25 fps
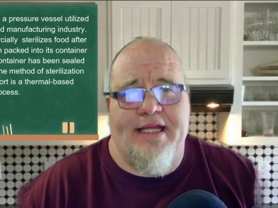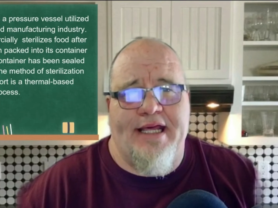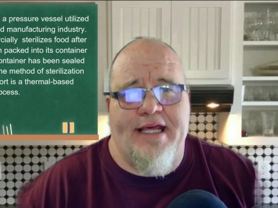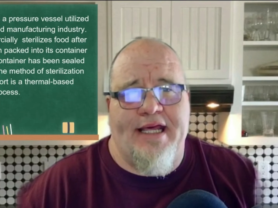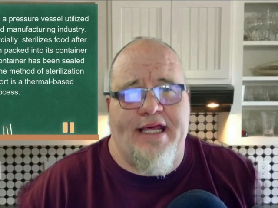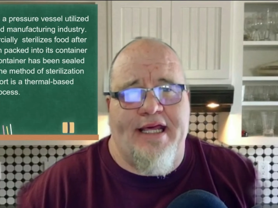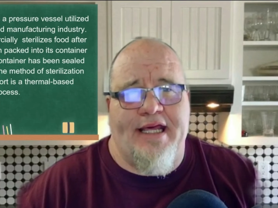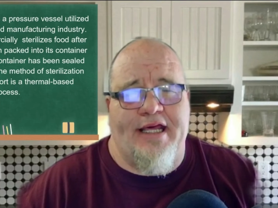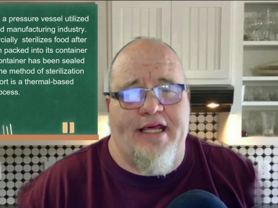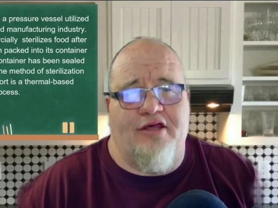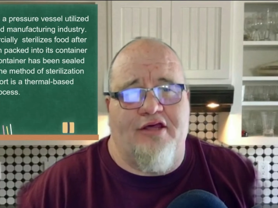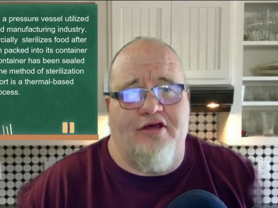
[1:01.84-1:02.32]

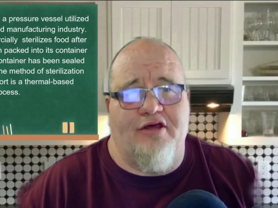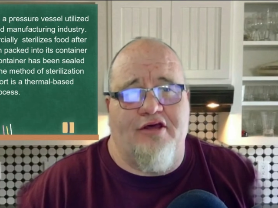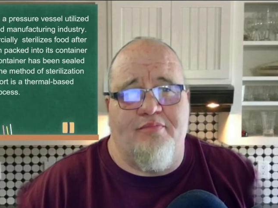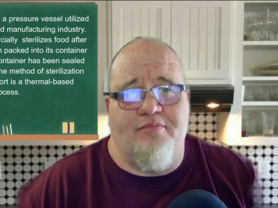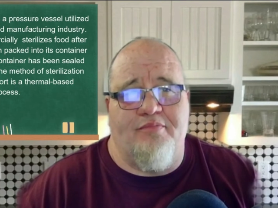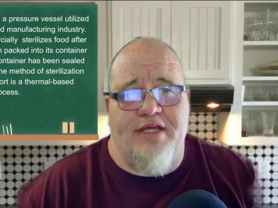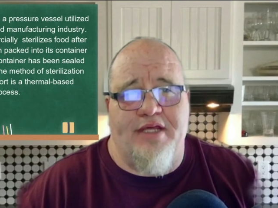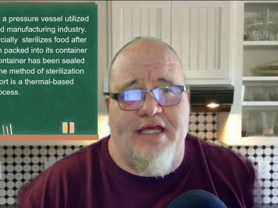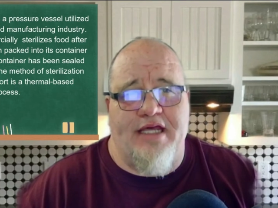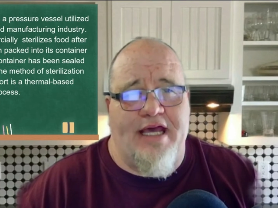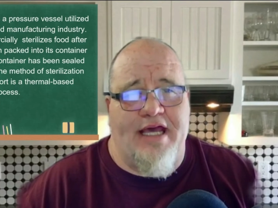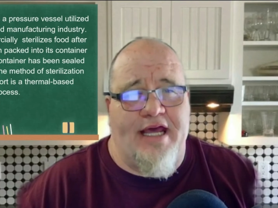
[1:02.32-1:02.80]
It could
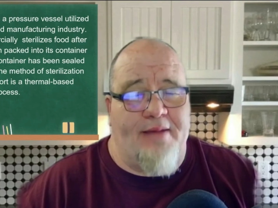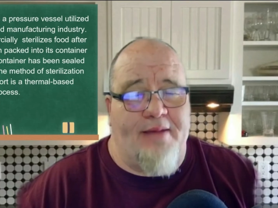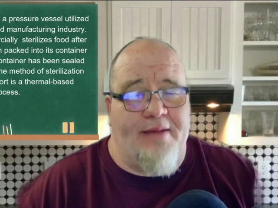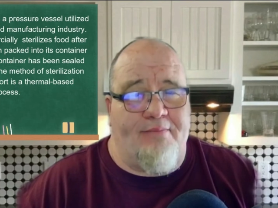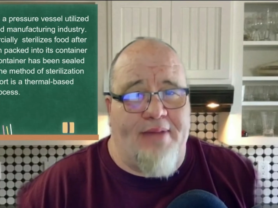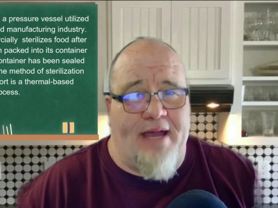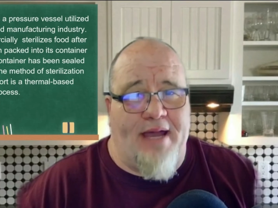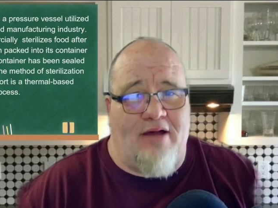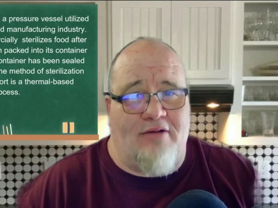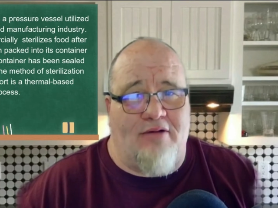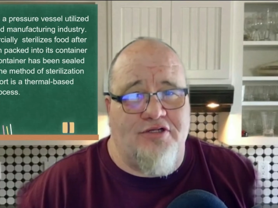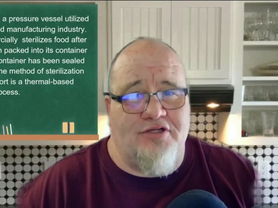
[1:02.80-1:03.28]
be in a
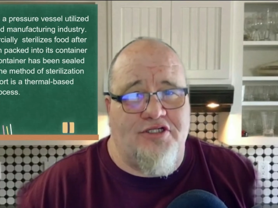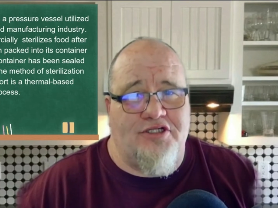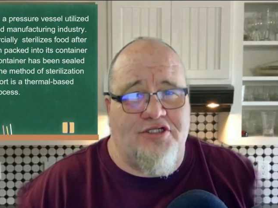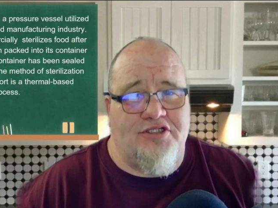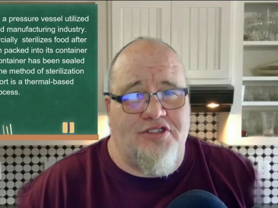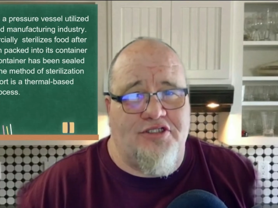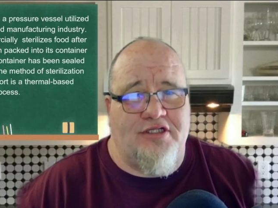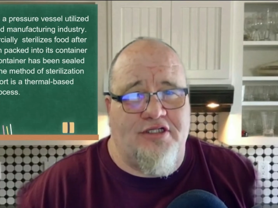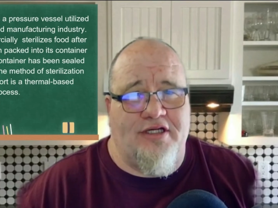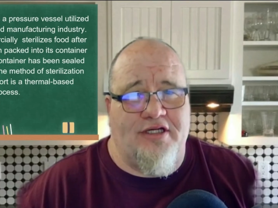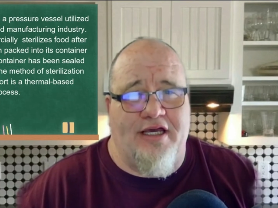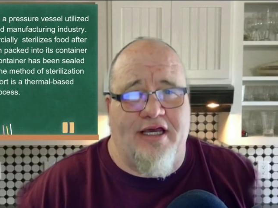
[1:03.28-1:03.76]

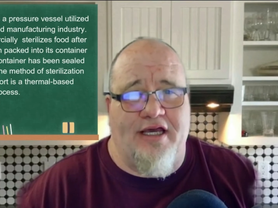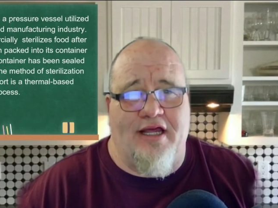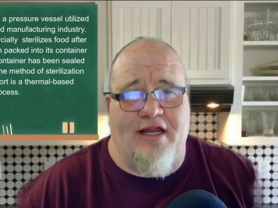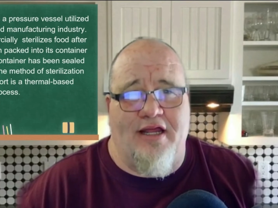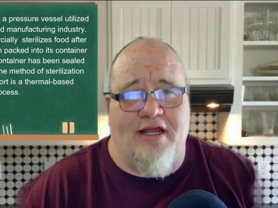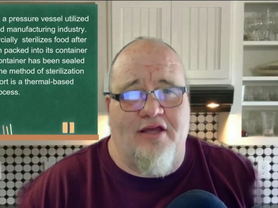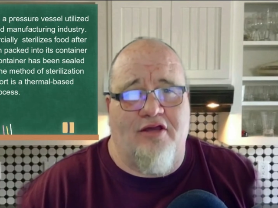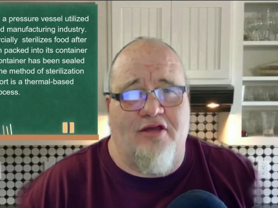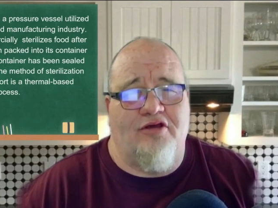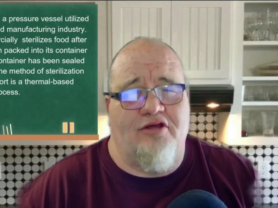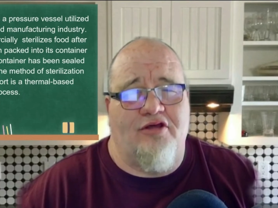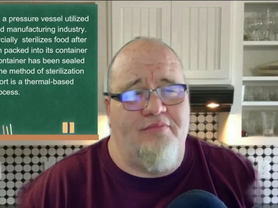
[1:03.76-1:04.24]
pouch, and
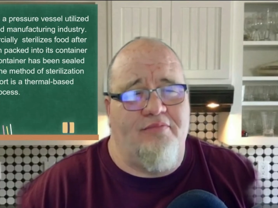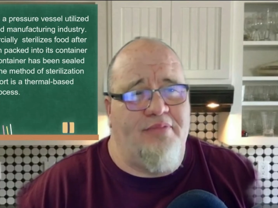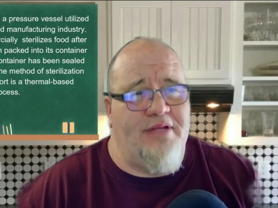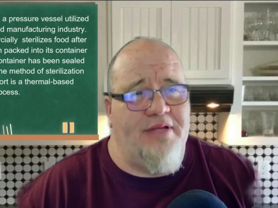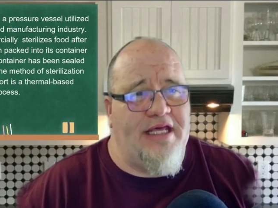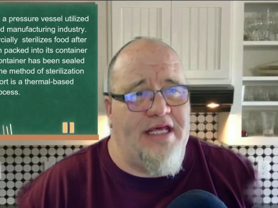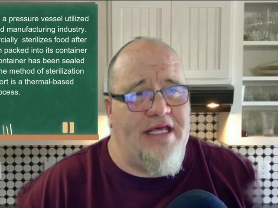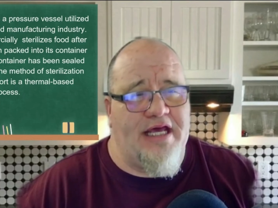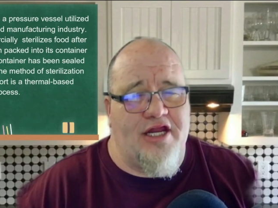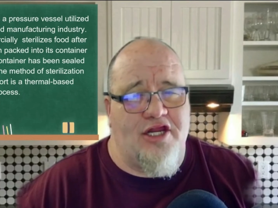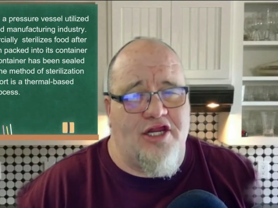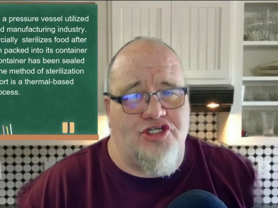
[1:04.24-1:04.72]
it could
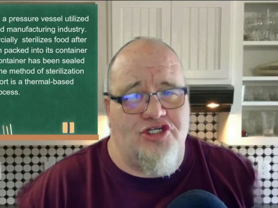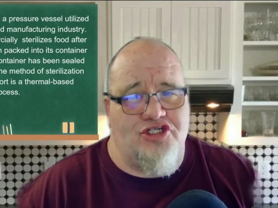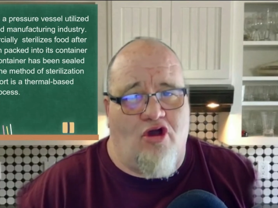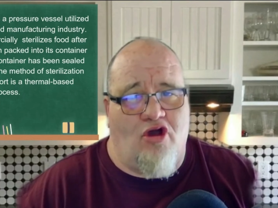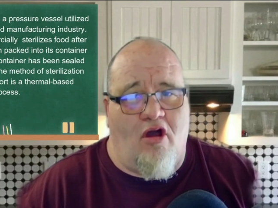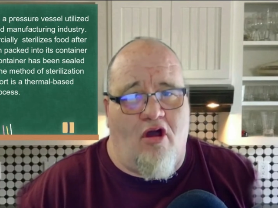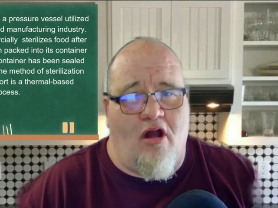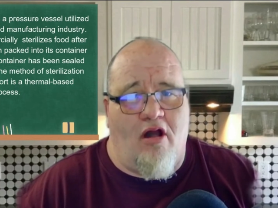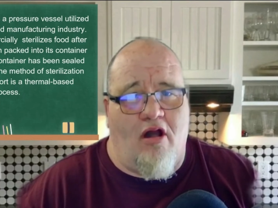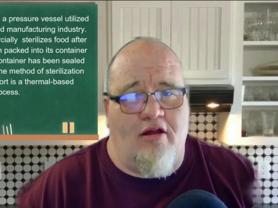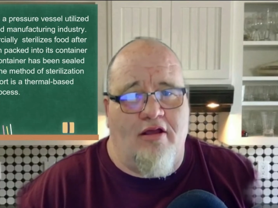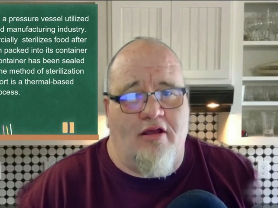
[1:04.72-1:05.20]
be in a
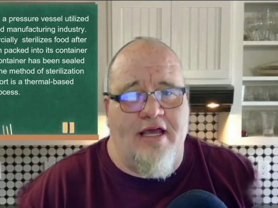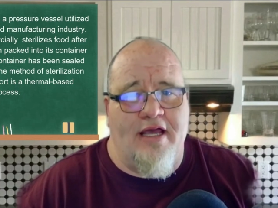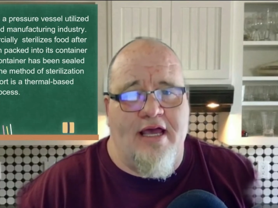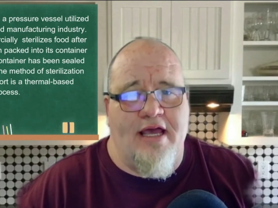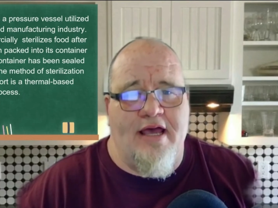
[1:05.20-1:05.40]
jar.